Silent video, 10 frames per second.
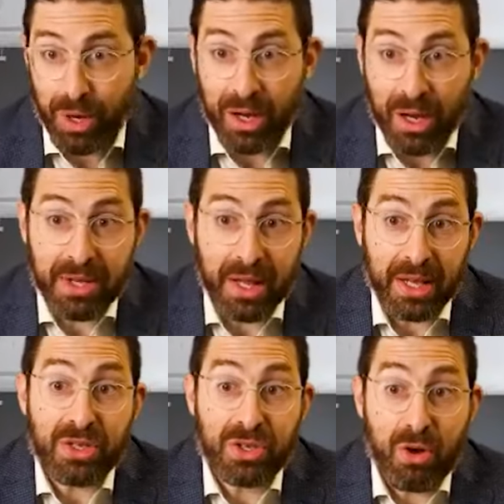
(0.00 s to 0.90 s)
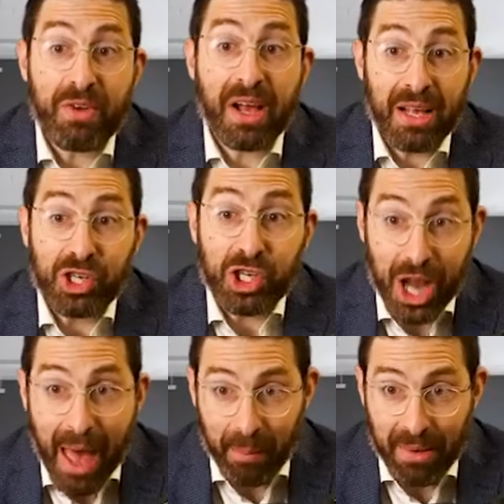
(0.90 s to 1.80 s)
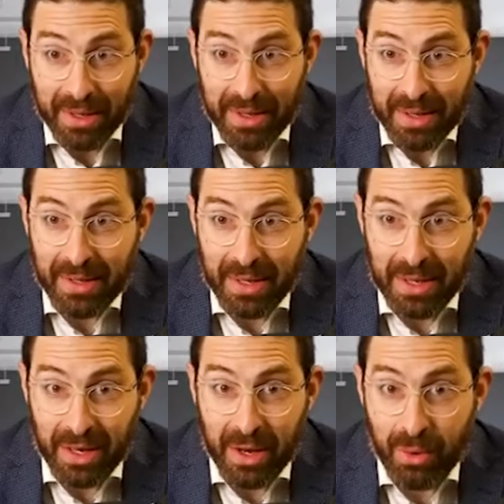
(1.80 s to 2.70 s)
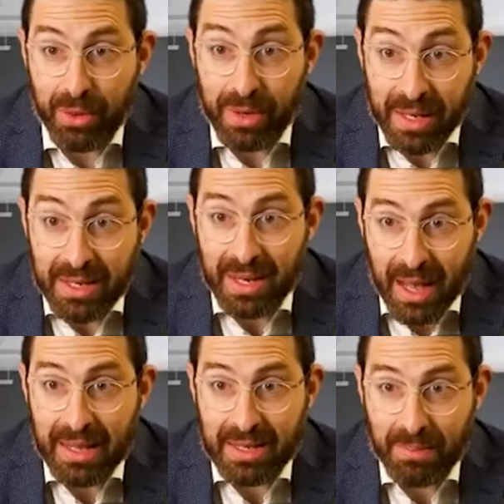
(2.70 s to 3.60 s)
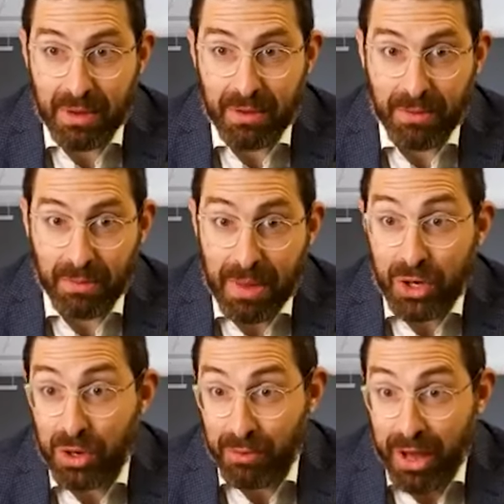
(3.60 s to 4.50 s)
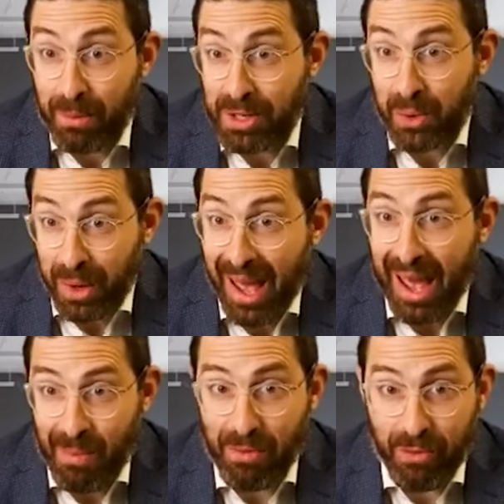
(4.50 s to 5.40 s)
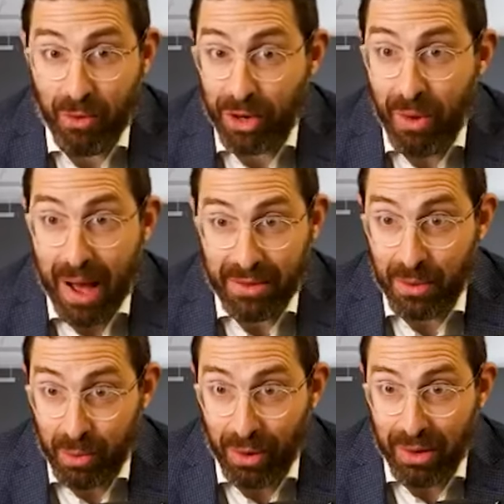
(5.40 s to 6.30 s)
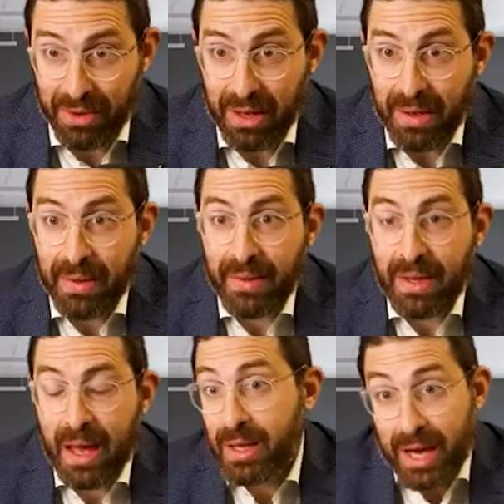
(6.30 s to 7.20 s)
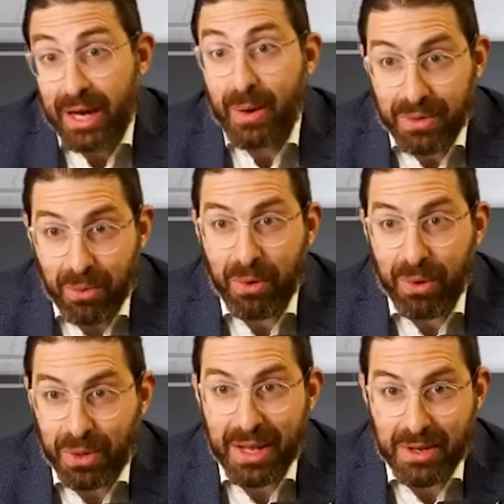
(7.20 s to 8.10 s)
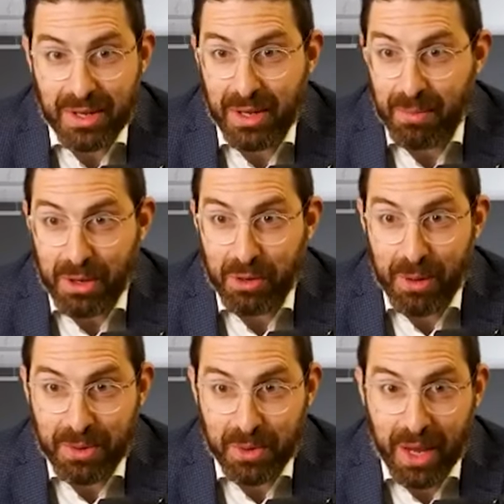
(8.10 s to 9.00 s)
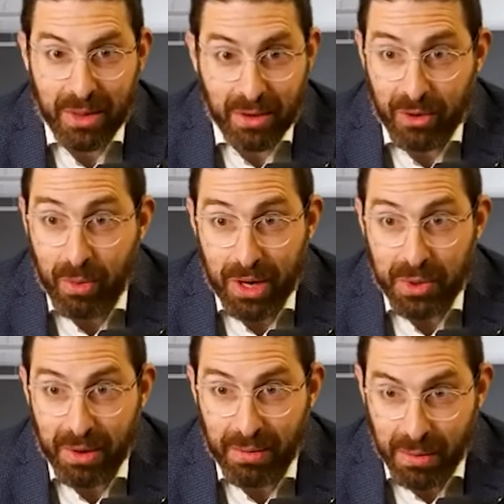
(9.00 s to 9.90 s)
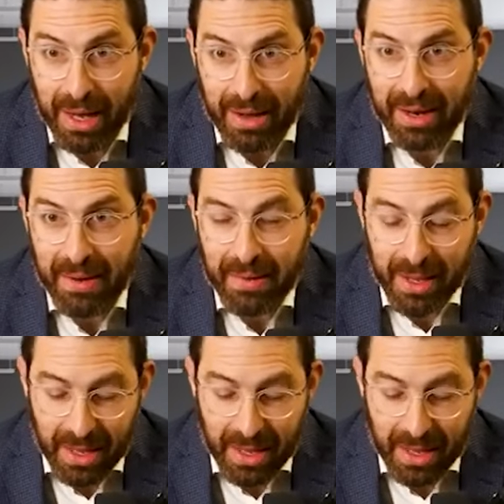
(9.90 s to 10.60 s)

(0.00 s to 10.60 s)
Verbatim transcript: when it comes to like serving Hashem, you know, there is a concept of make sure your family's okay before you go out to the world. Mm. You got to go out to the world. You can't just like make sure your family's right, okay and just watch whatever you want, right?